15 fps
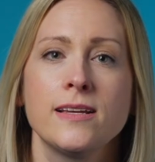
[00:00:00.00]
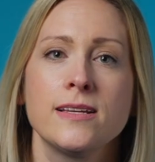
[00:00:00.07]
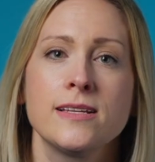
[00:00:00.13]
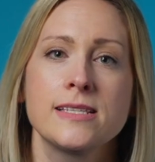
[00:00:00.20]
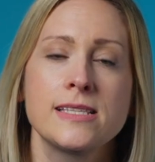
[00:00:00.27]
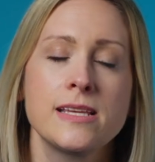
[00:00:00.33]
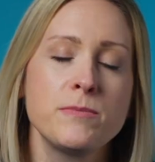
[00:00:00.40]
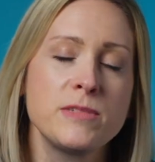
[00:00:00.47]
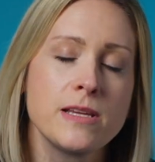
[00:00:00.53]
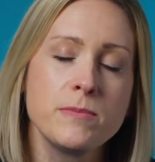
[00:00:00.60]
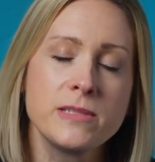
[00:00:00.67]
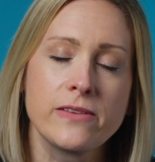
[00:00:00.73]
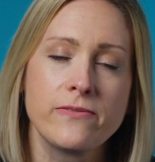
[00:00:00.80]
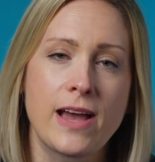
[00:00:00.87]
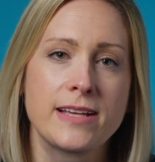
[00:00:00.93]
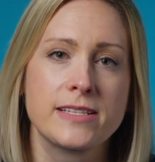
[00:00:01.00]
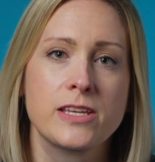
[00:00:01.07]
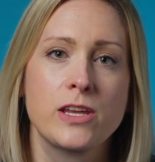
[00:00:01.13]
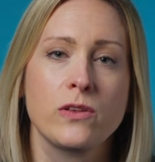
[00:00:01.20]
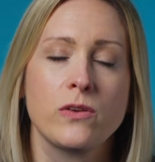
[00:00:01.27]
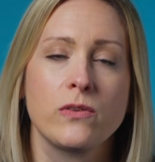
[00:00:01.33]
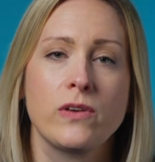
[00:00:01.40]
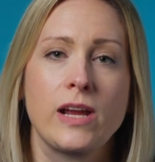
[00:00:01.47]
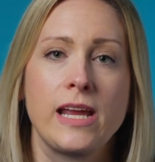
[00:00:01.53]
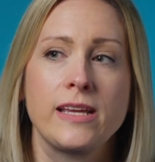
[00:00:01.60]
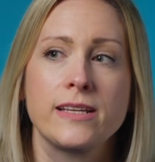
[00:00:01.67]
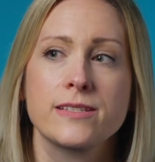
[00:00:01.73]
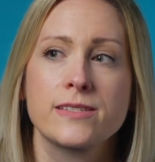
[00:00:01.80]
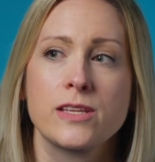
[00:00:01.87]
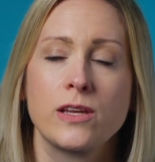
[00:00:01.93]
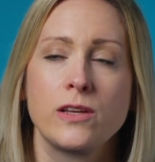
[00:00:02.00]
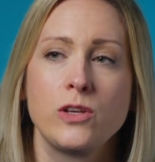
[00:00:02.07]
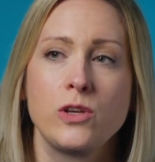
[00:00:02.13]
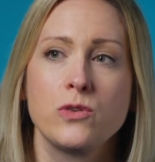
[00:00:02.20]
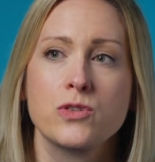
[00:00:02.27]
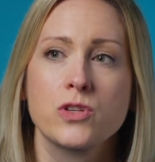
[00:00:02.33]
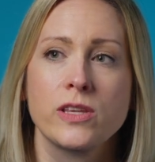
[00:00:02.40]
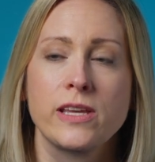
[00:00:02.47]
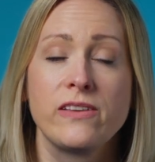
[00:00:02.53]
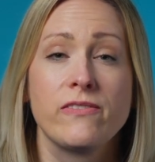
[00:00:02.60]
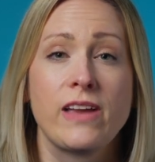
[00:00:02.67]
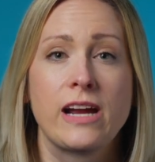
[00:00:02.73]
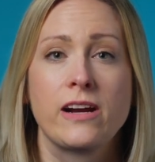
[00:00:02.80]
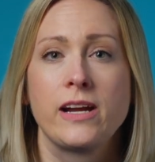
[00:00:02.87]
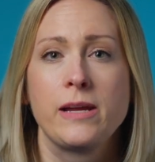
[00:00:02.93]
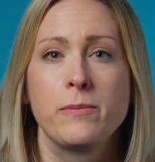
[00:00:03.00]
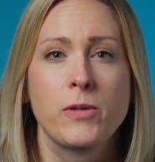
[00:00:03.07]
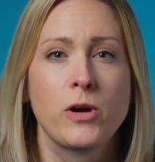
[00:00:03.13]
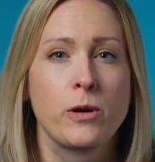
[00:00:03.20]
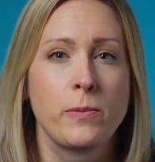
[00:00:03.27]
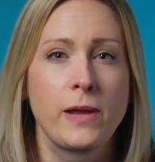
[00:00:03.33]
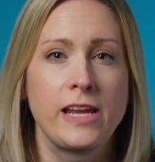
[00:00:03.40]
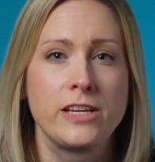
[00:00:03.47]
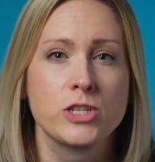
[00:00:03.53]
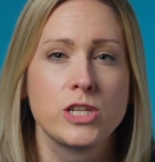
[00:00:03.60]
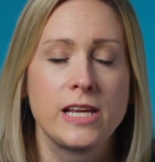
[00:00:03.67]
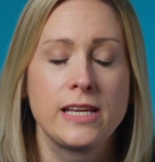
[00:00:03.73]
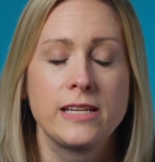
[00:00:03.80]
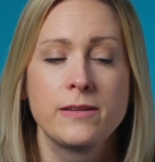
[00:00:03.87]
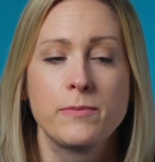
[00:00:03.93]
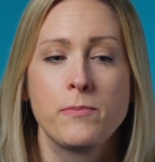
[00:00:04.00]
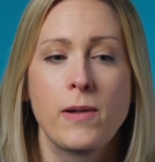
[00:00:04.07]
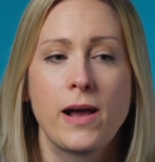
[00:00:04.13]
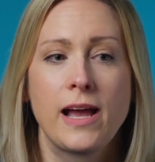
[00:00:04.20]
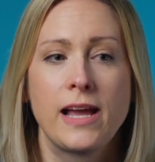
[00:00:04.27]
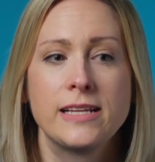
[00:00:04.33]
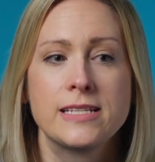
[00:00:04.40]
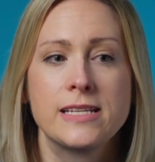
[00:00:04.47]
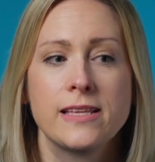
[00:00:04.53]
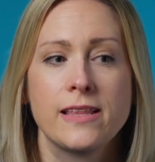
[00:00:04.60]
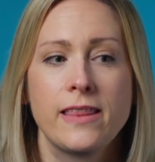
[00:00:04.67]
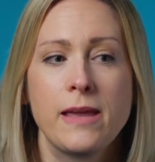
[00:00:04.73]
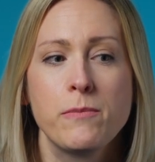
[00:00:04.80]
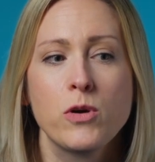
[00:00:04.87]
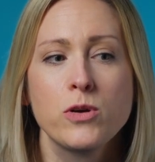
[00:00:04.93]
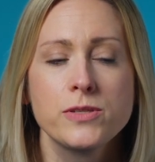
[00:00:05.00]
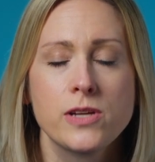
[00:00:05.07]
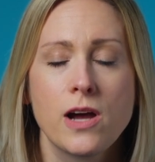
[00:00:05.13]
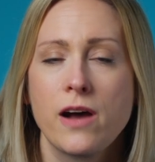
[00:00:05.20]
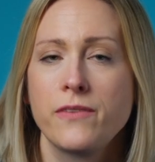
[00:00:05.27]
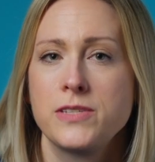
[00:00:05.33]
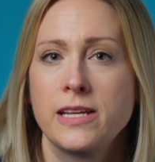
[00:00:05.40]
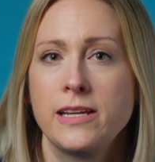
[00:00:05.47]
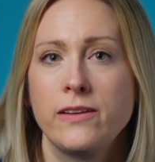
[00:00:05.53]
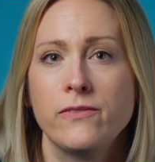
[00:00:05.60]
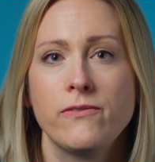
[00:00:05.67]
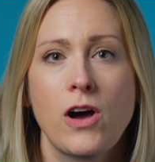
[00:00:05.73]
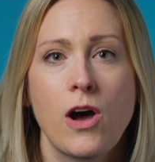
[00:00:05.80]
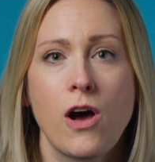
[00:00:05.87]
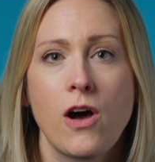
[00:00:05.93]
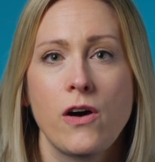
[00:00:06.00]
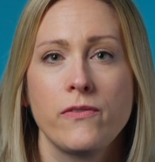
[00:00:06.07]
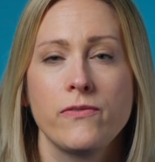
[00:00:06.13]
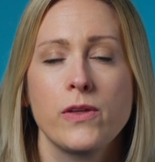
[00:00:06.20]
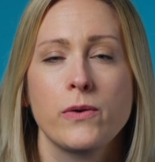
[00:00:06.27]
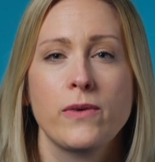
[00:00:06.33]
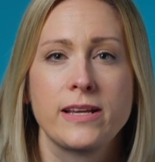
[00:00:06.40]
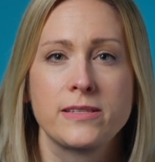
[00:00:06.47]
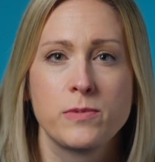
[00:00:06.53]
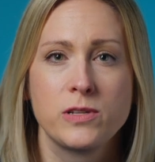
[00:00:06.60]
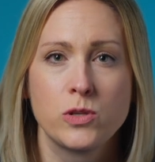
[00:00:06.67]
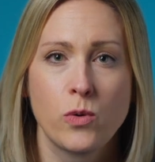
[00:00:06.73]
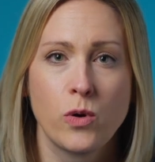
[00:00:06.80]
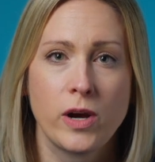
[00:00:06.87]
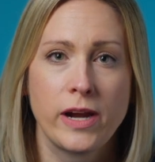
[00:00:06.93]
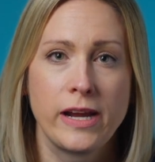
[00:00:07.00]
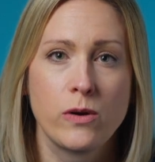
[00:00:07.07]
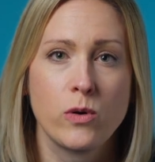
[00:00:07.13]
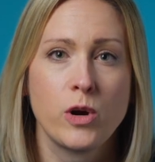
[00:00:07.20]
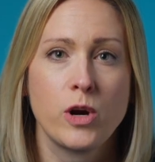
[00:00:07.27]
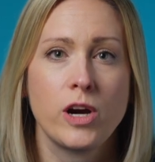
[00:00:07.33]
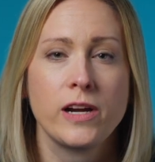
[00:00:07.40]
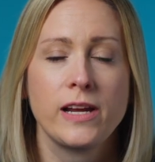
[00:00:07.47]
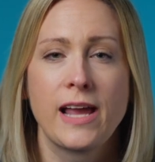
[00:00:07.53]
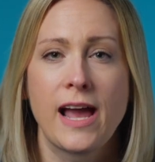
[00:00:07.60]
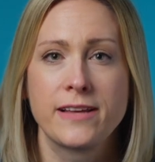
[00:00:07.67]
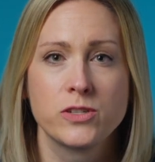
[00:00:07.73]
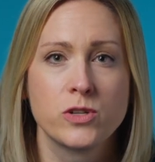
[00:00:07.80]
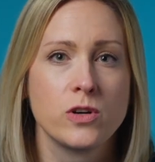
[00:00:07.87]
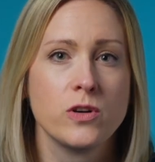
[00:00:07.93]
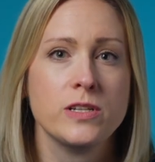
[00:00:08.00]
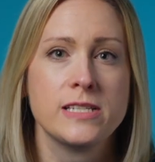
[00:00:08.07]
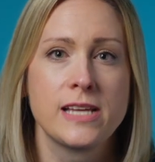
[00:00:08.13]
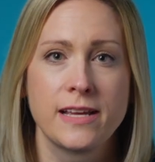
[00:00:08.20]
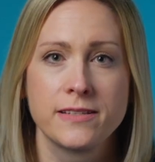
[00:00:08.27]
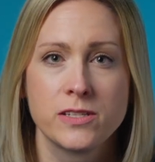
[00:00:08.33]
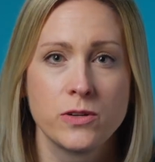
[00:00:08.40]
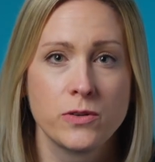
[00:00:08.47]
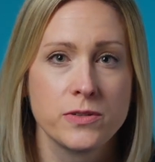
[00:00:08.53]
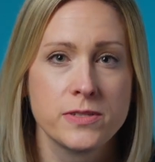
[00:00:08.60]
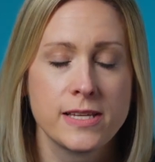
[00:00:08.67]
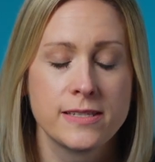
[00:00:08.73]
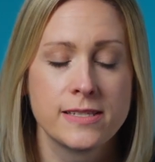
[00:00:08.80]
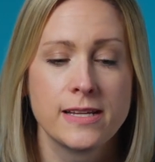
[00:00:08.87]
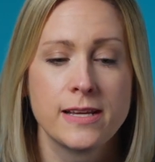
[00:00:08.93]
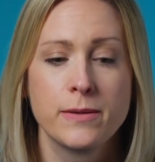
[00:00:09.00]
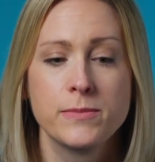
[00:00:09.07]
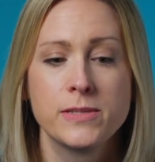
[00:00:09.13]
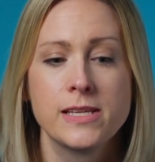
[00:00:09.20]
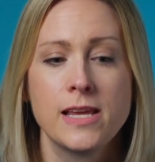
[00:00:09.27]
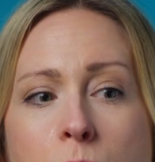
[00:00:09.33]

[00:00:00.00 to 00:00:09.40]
Symptoms of vascular rings usually vary per patient, but they most often involve the respiratory or gastrointestinal systems.